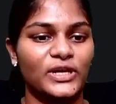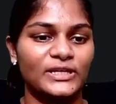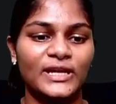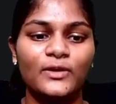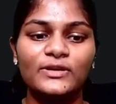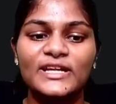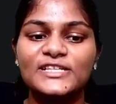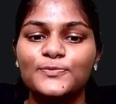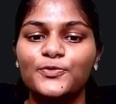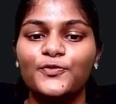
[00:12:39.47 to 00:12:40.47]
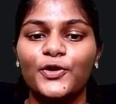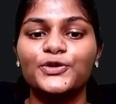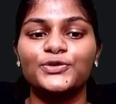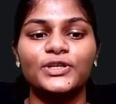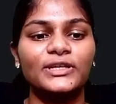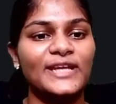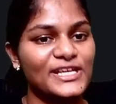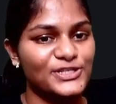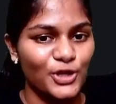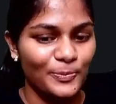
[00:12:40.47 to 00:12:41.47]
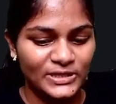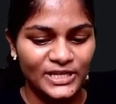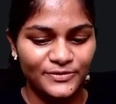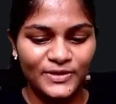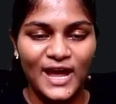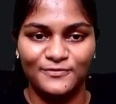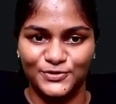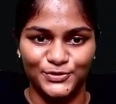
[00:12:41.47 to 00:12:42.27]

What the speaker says: now let's move on to the next topic that we have to do.